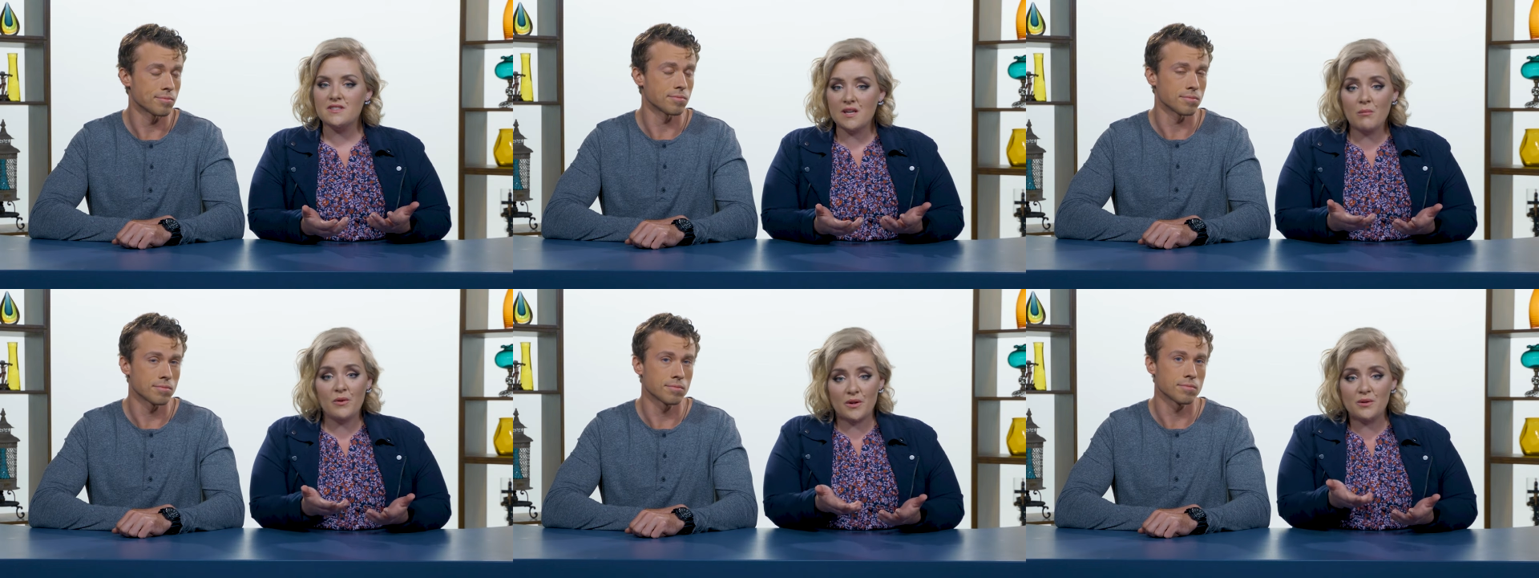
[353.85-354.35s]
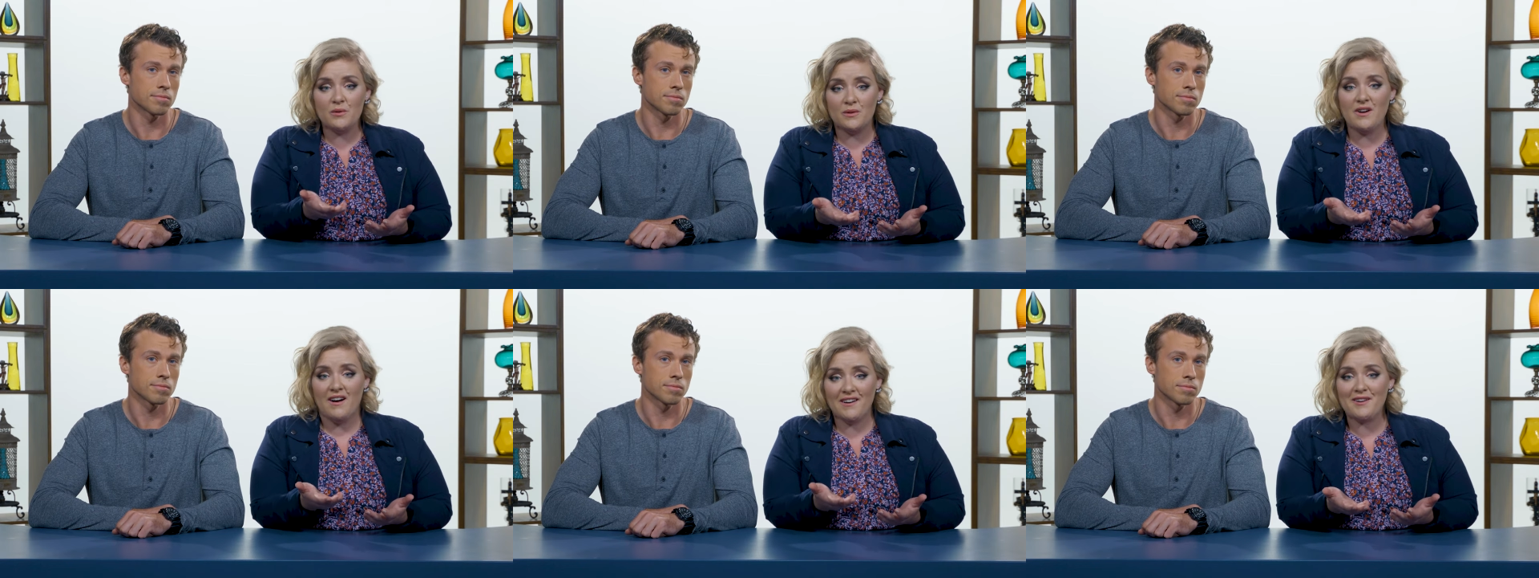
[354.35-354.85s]
Speaker 1: someone who
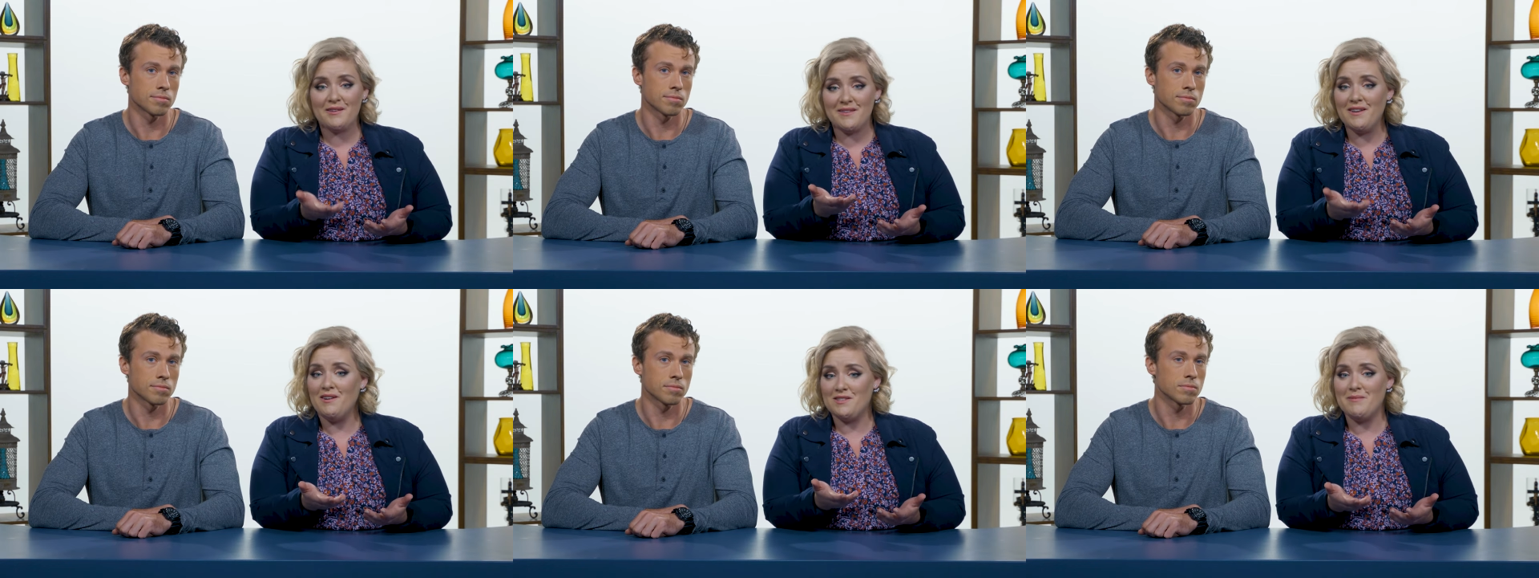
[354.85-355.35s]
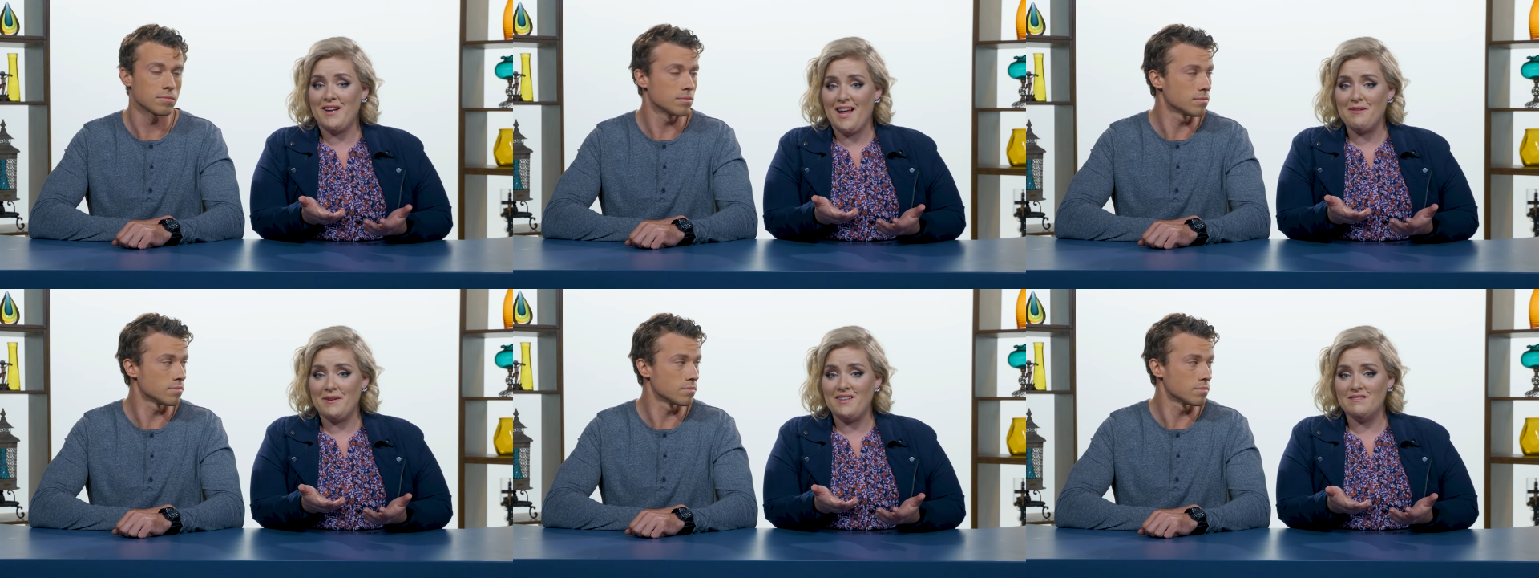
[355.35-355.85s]
conquered the ultimate
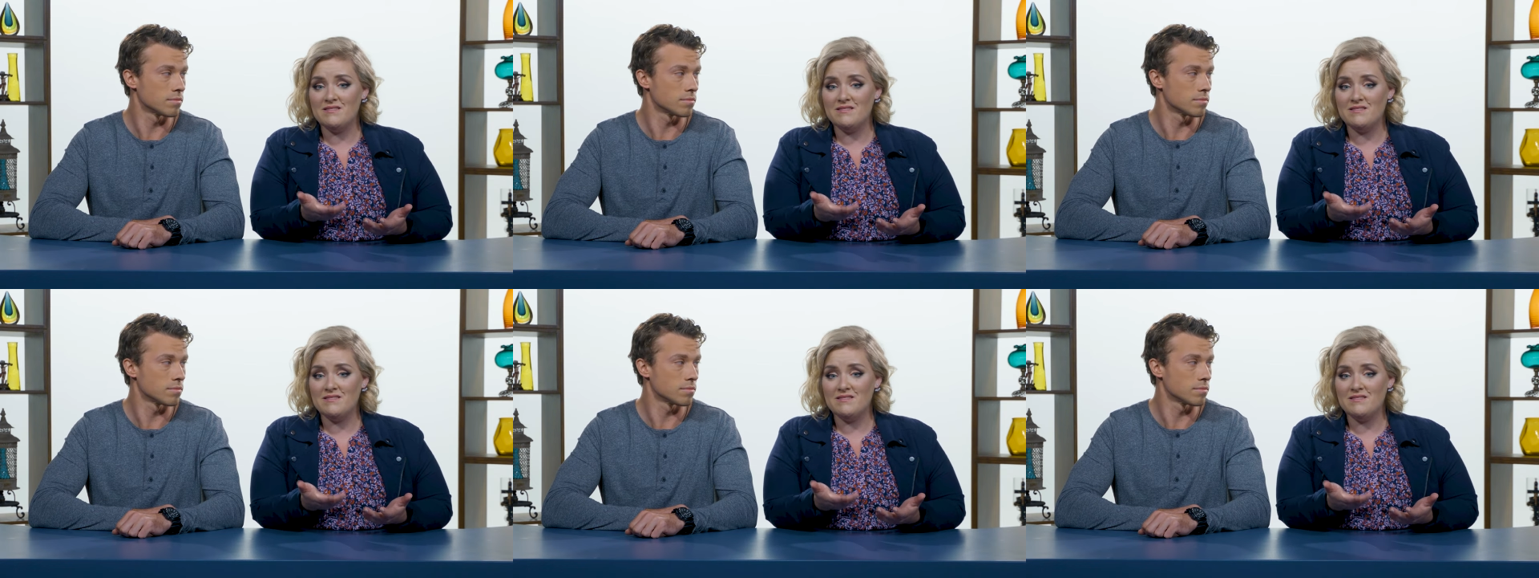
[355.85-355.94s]
enemy,